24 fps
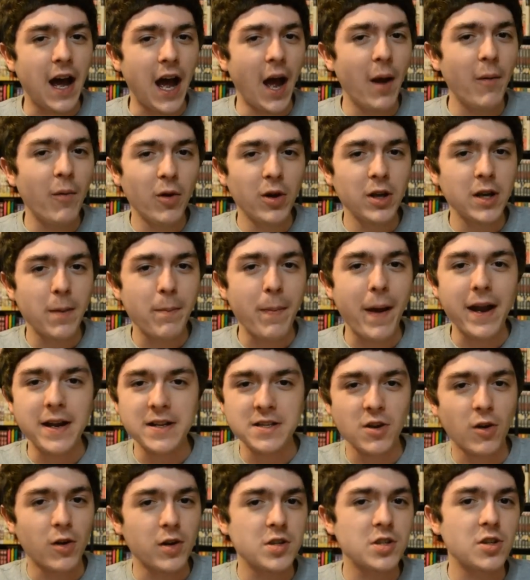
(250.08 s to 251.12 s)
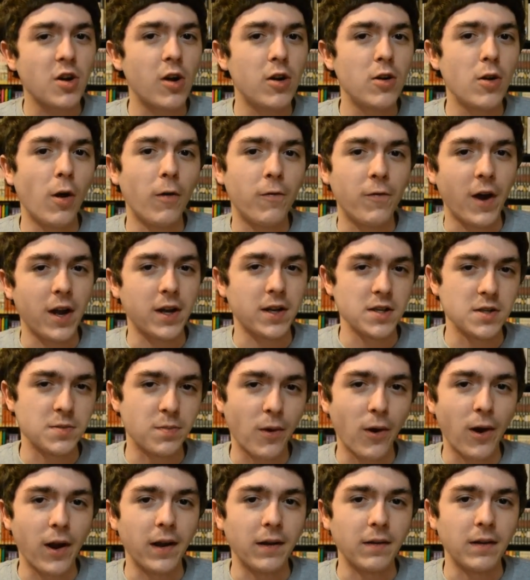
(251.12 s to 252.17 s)
I'm willing to bet it's already starting to affect his
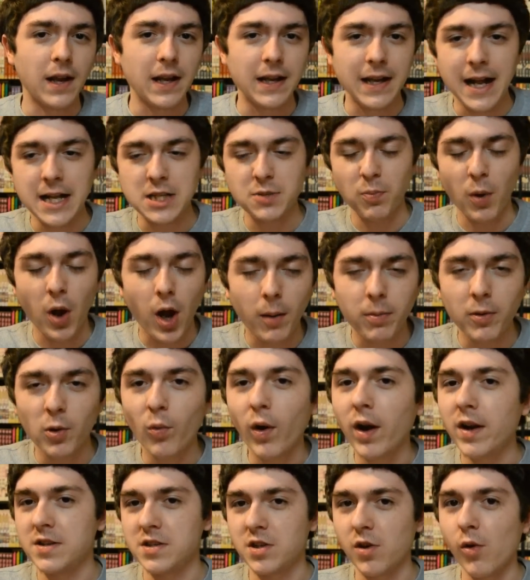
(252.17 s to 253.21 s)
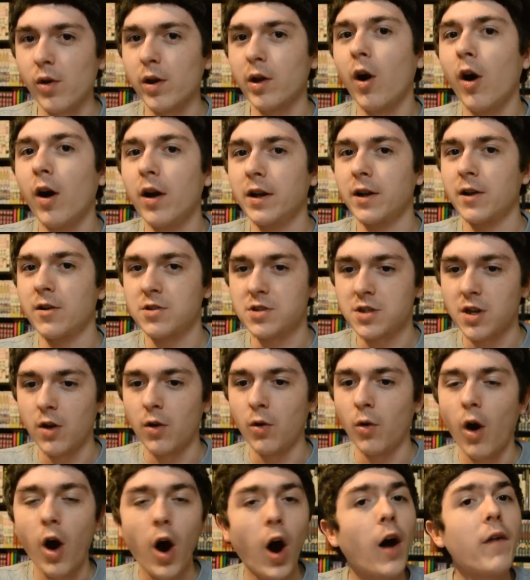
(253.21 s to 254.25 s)
brain, and that's probably what is going on here.
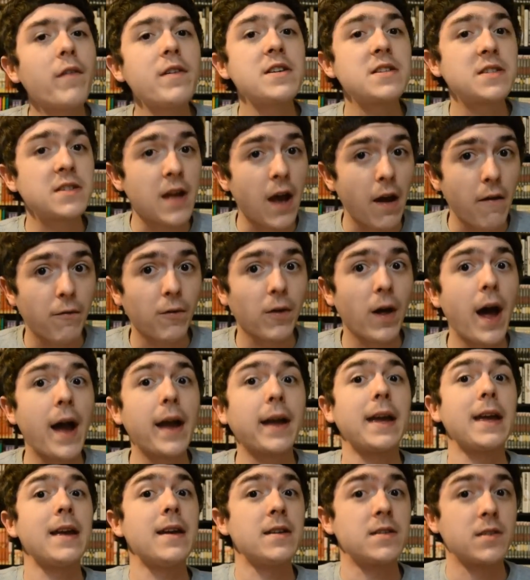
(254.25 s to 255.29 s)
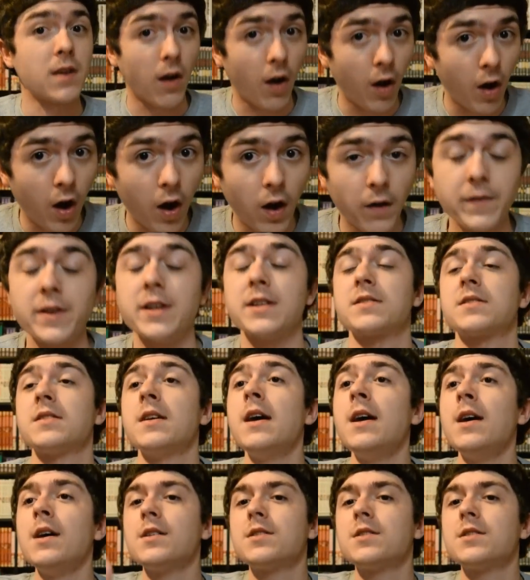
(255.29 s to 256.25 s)
So, obvious death flag is obvious.